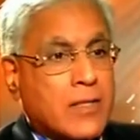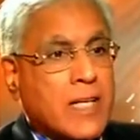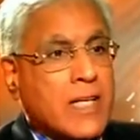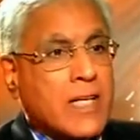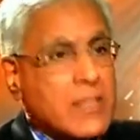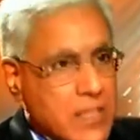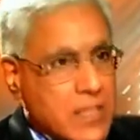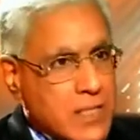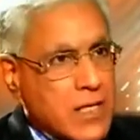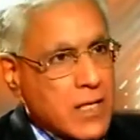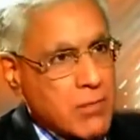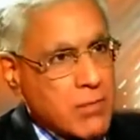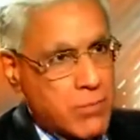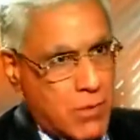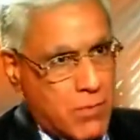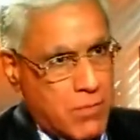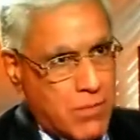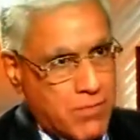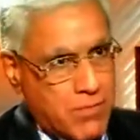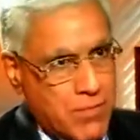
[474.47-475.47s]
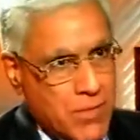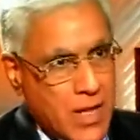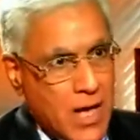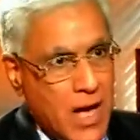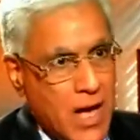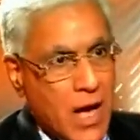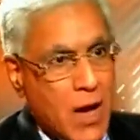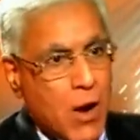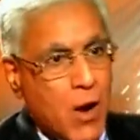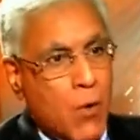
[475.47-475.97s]
There's a second problem
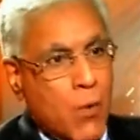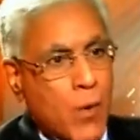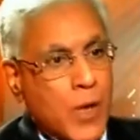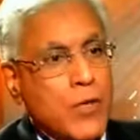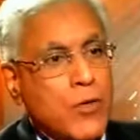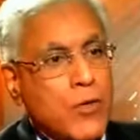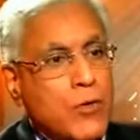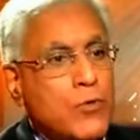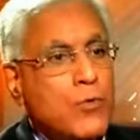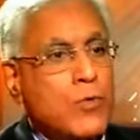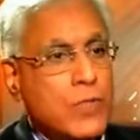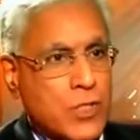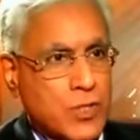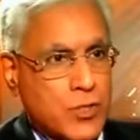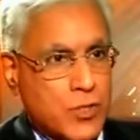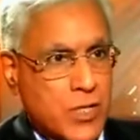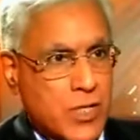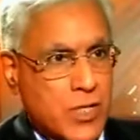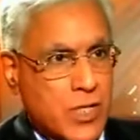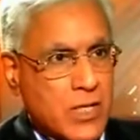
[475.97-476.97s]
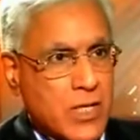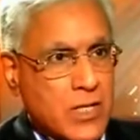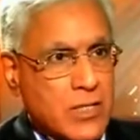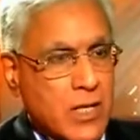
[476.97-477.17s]
when you do the screening,